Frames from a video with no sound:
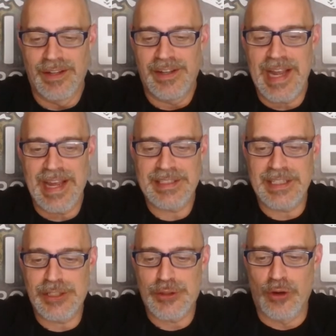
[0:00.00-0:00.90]

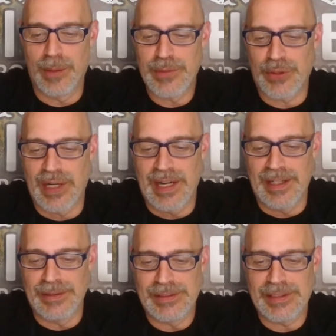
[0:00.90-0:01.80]
nasty storms
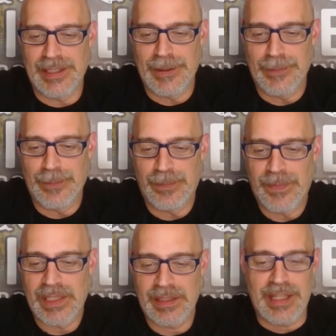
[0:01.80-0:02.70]
around, so
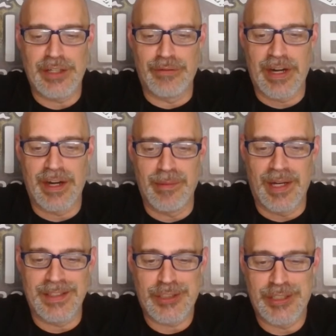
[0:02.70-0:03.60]
thank you very
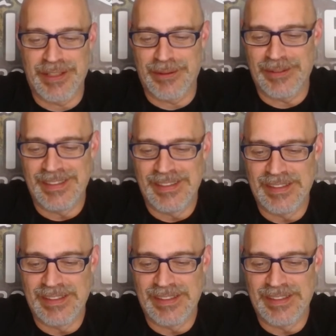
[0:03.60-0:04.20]
much, too.